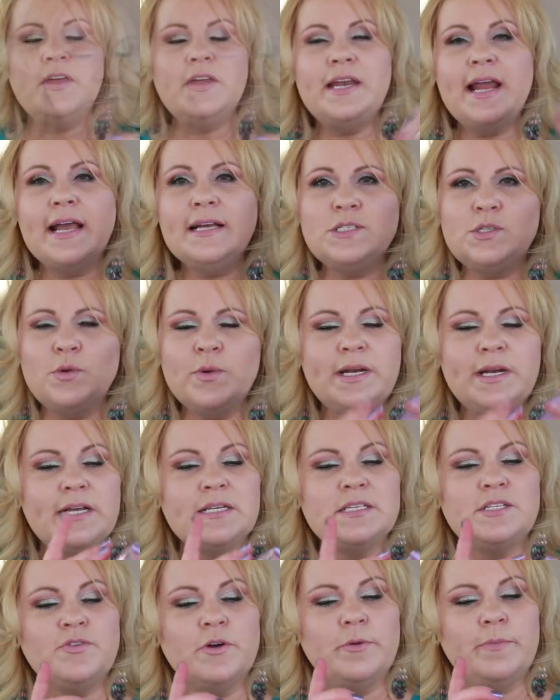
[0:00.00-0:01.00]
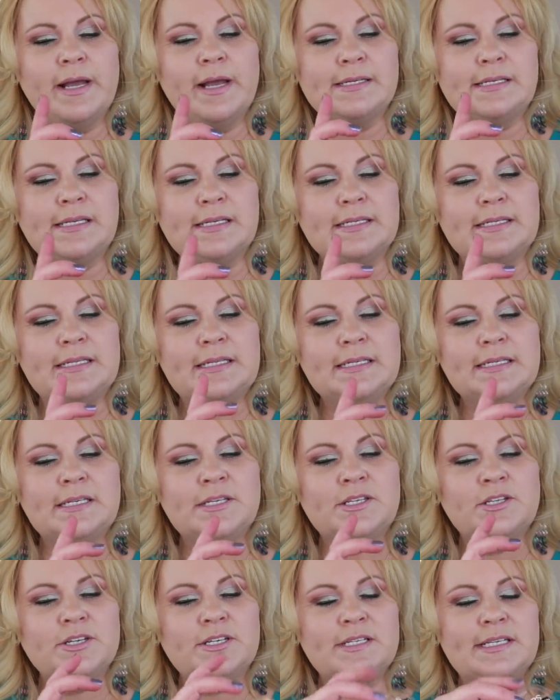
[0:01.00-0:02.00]
The next one is from Essence. This
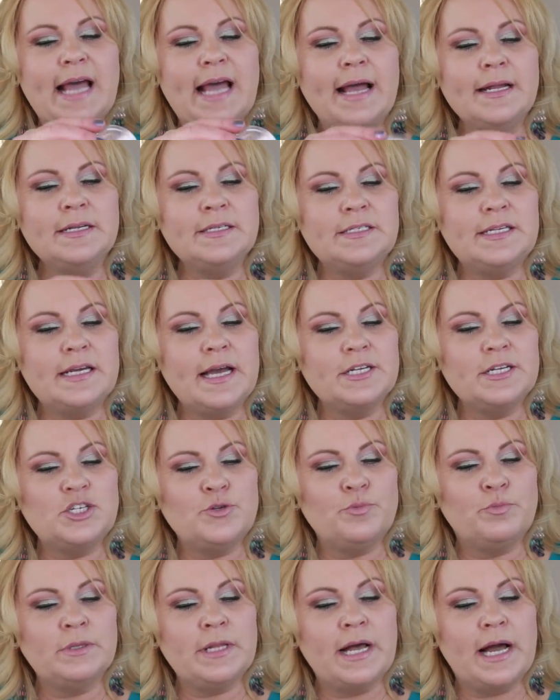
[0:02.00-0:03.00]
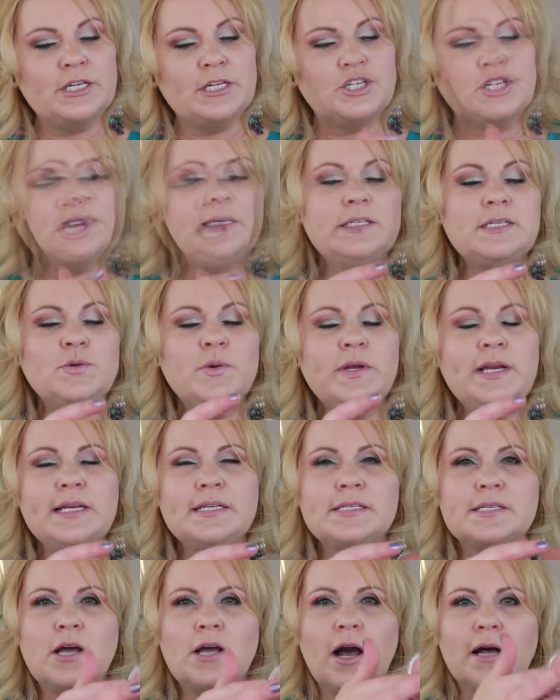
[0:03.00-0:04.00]
is their Satin Touch Blush. This one
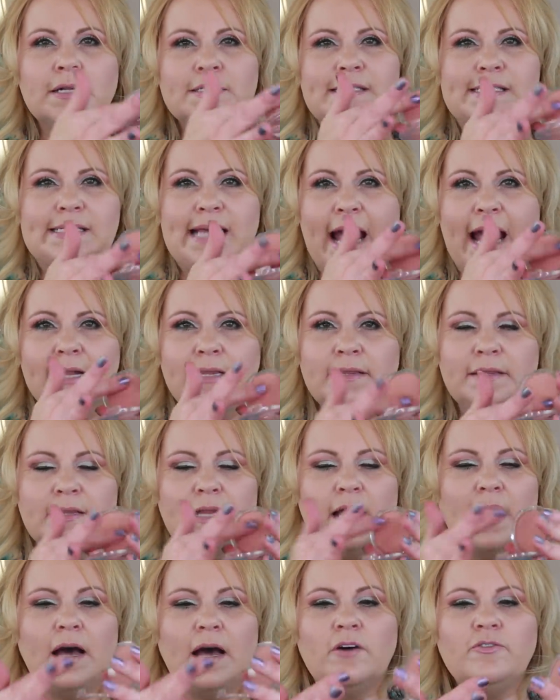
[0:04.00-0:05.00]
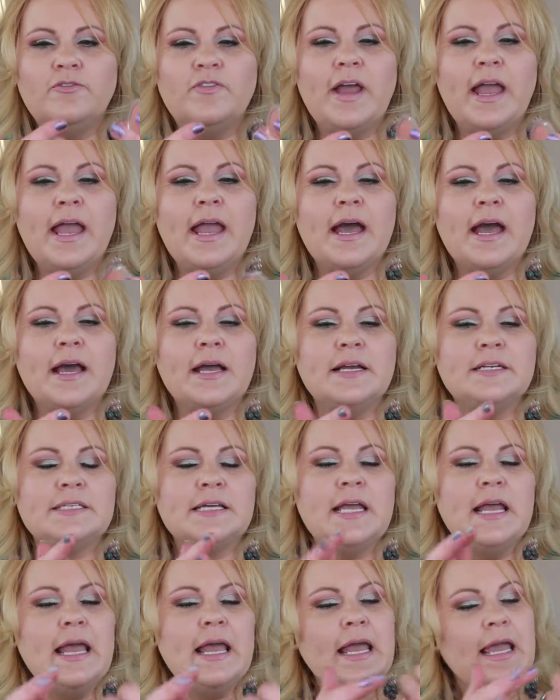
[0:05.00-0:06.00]
is called Satin Love
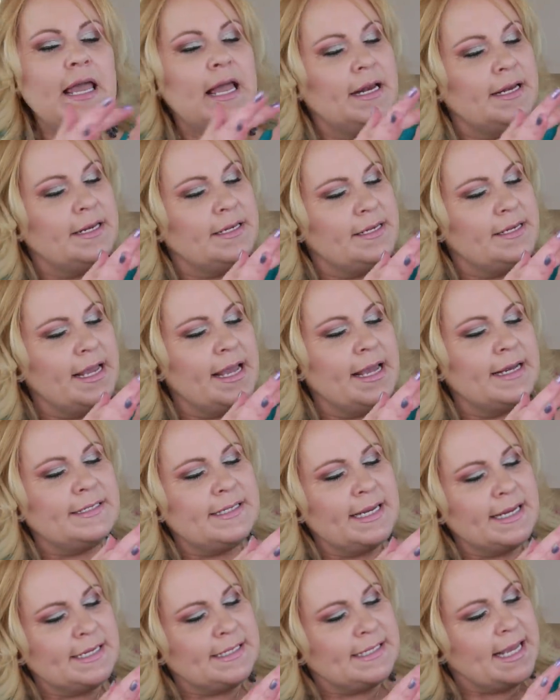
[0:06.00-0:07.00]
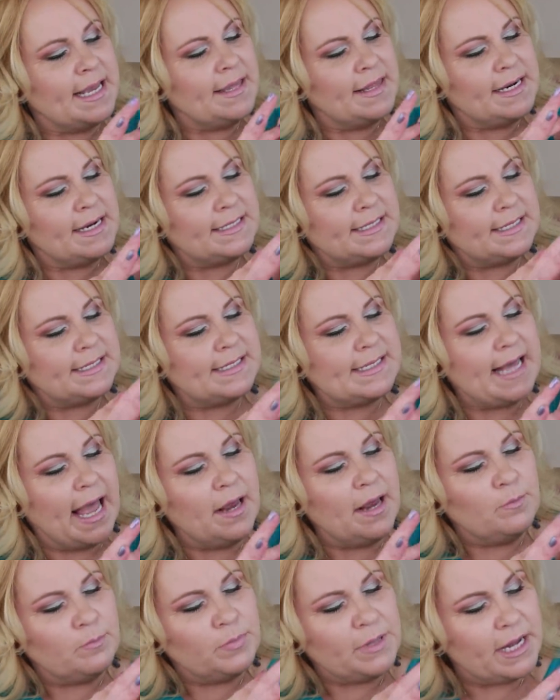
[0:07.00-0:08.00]
and it it does say that it's a
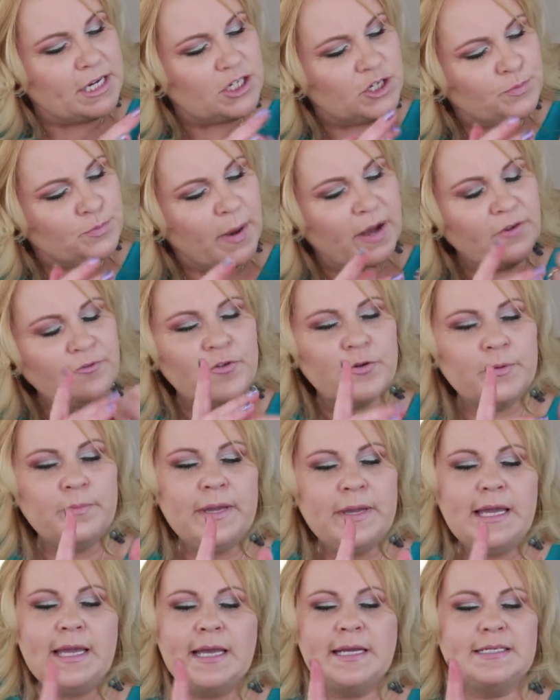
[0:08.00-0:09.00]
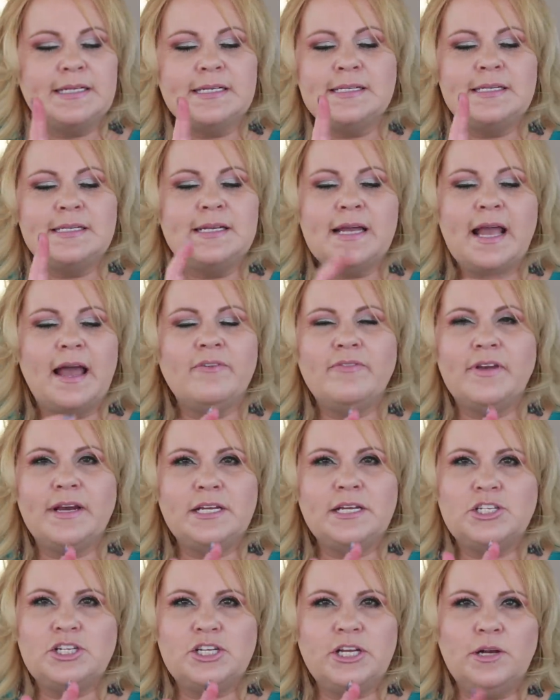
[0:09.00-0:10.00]
satin blush, but for me, it doesn't have
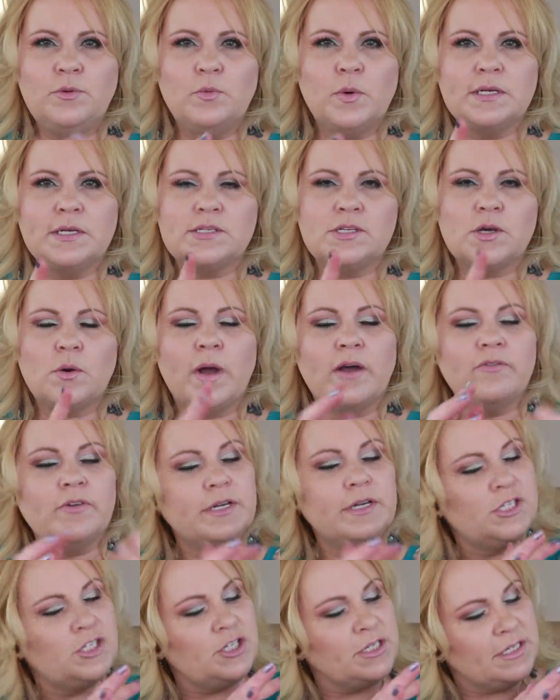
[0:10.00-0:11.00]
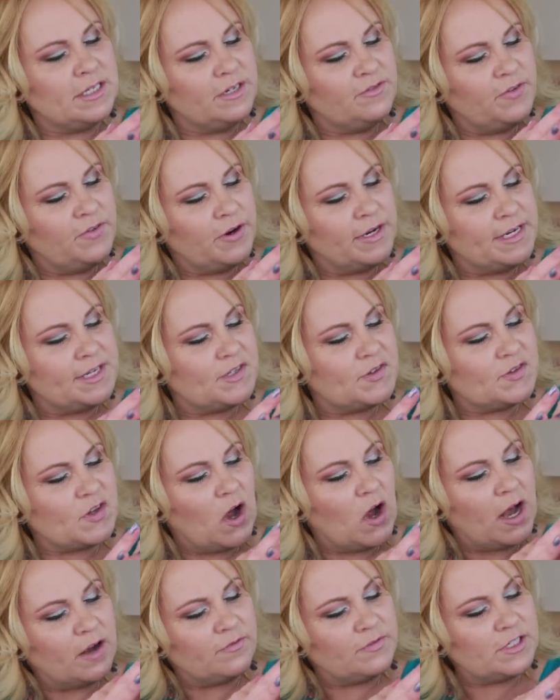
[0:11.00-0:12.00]
any sheen whatsoever. It's just a very
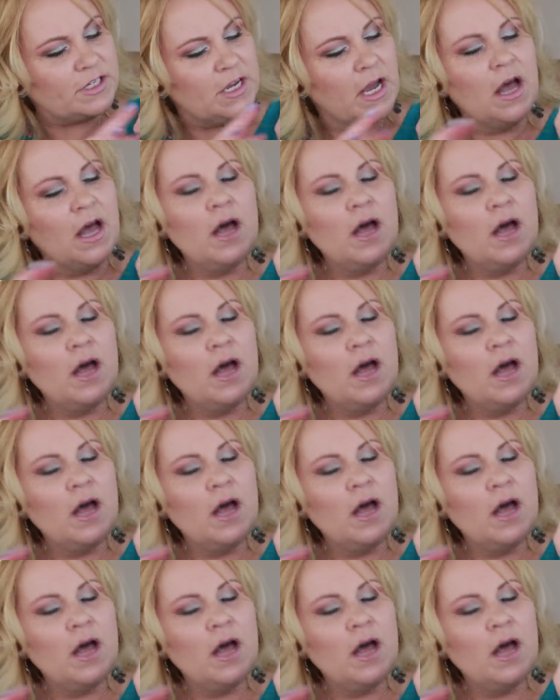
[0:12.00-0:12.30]
soft